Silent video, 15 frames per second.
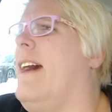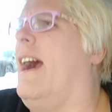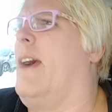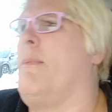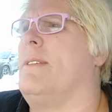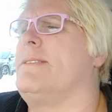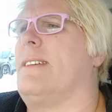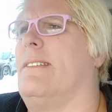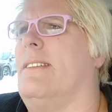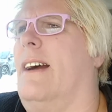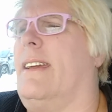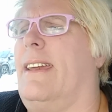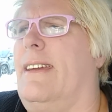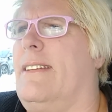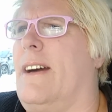I wasn't
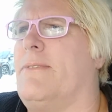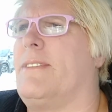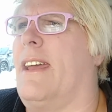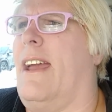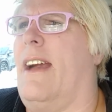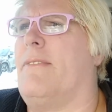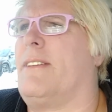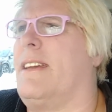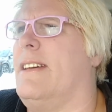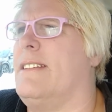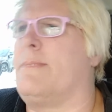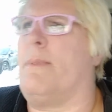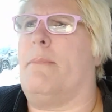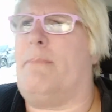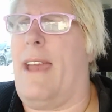lucky enough to have
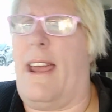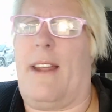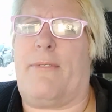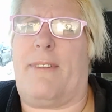kids, but man,